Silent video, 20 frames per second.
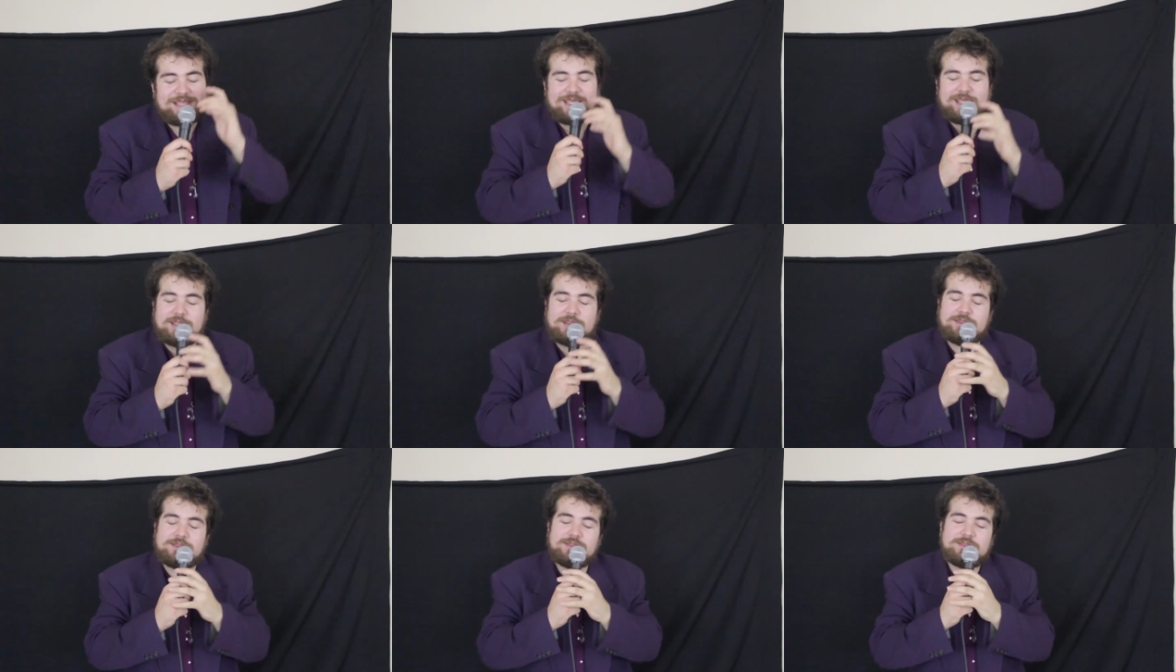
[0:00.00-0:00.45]

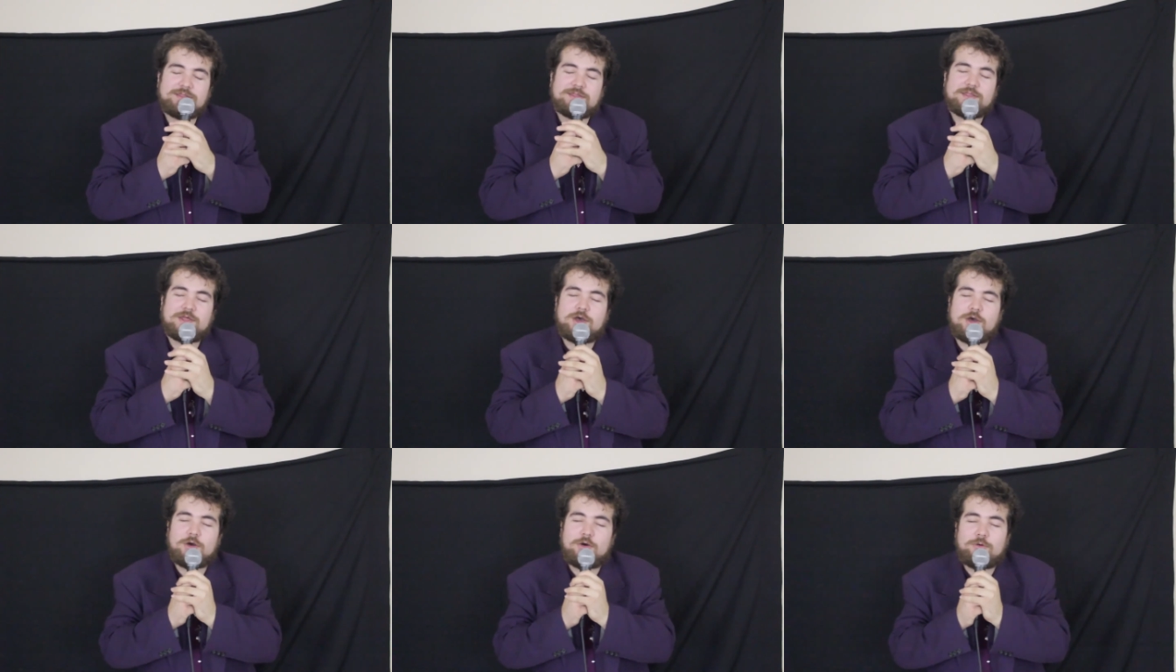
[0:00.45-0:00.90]
It's
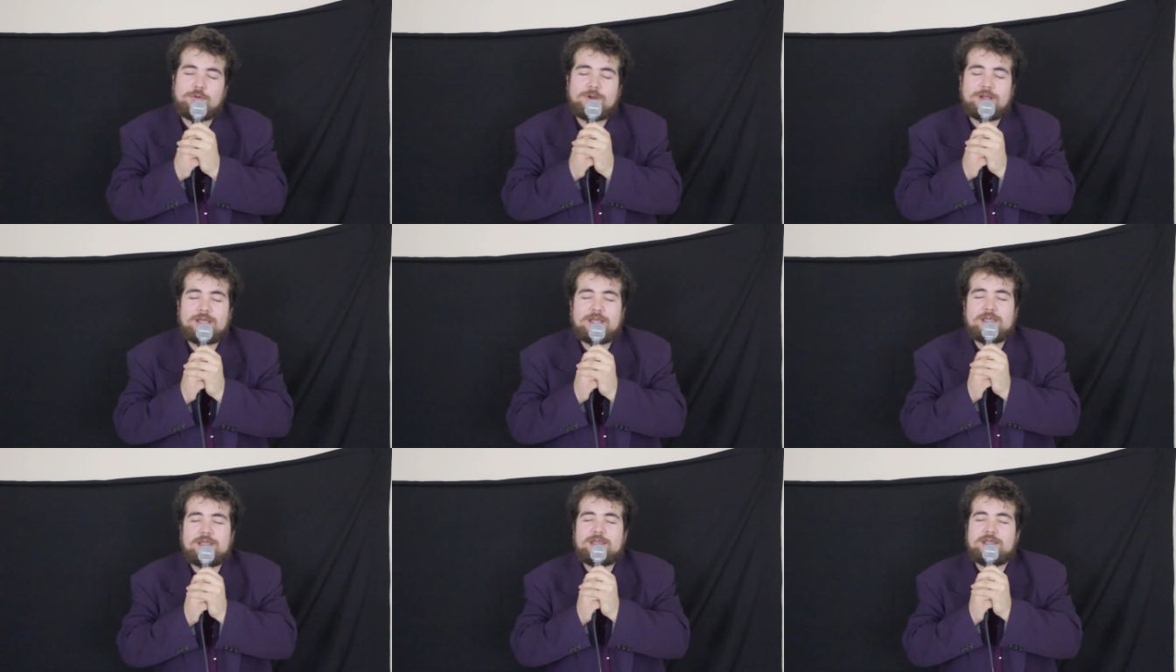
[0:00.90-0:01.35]
so
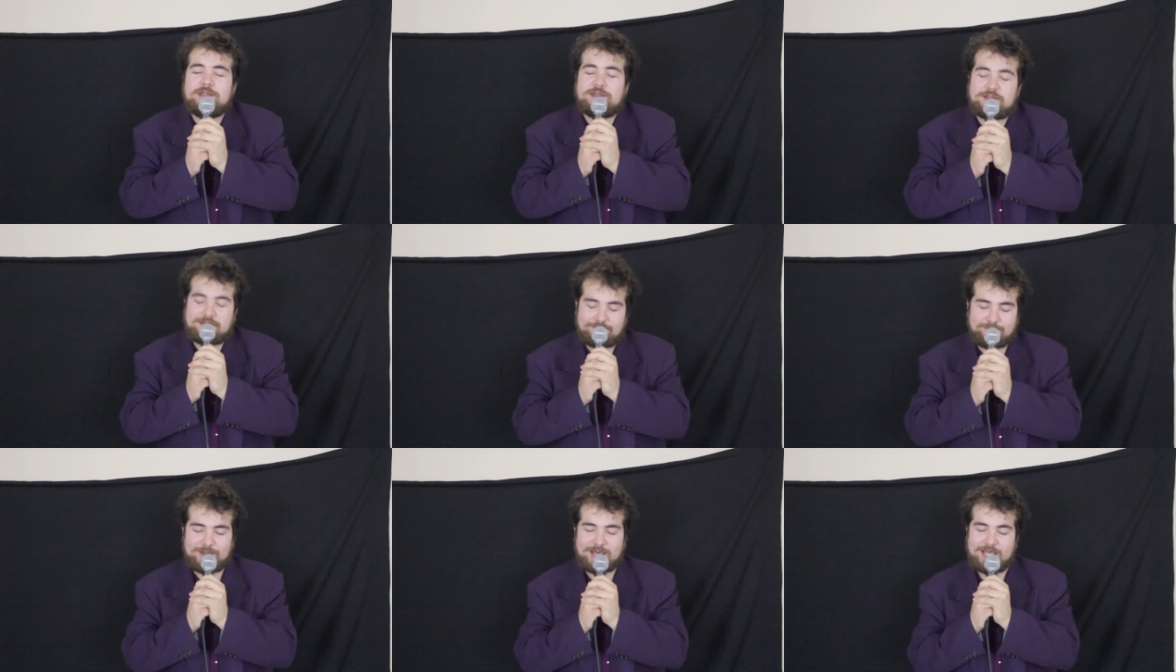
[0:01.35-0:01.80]

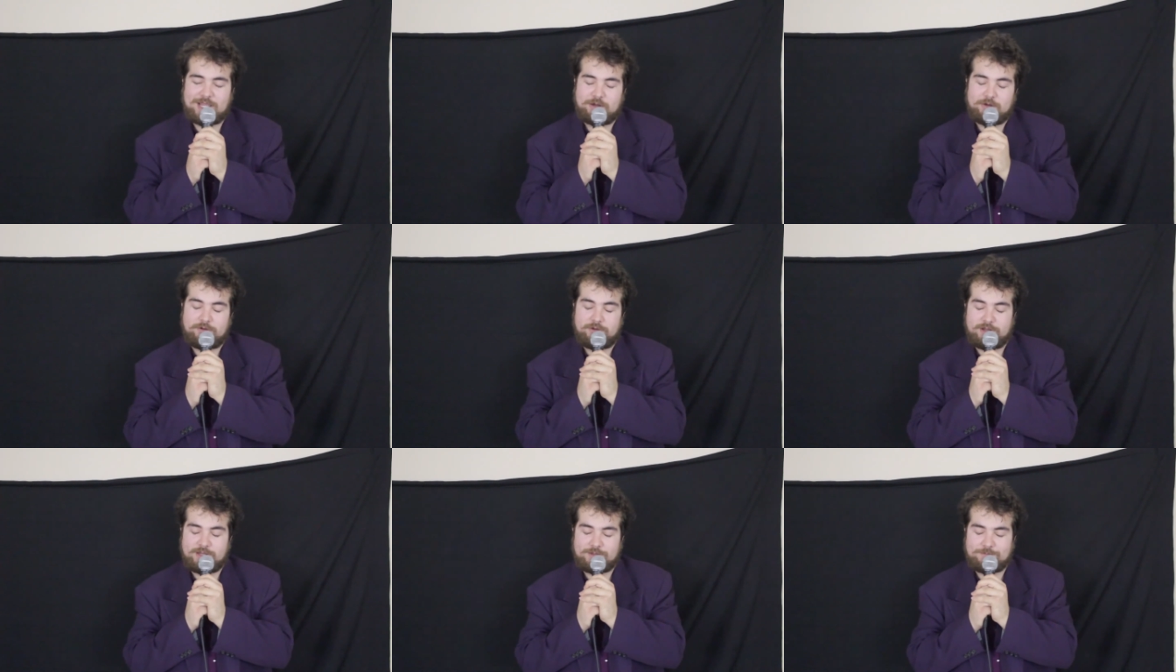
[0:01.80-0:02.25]

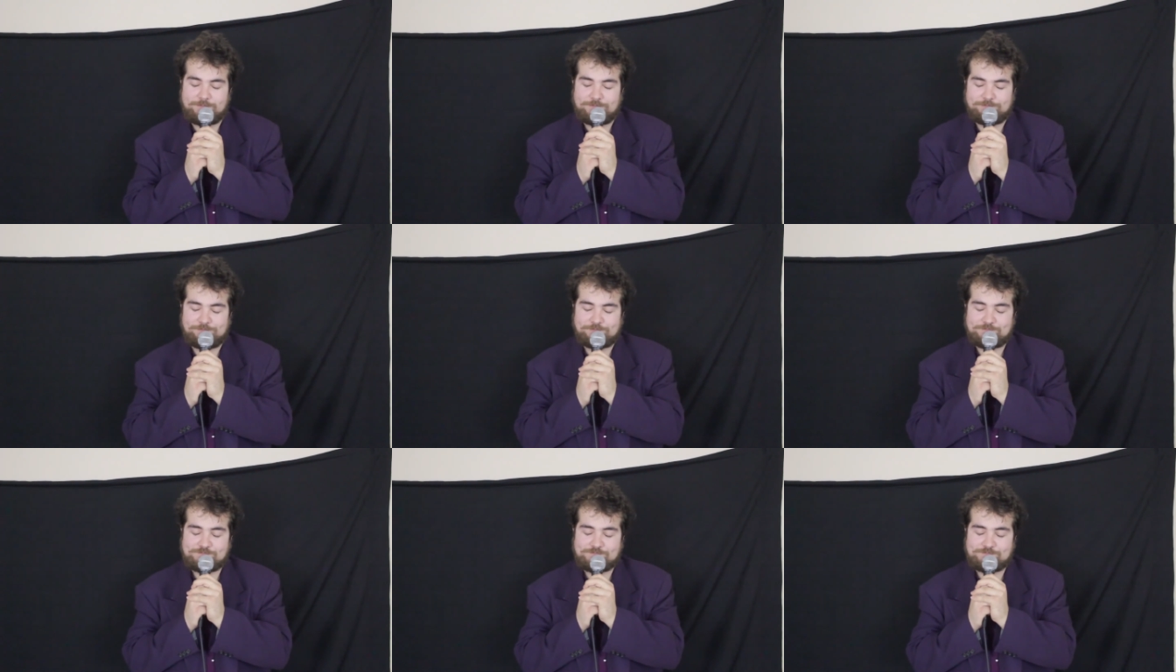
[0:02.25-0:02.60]
inspiring.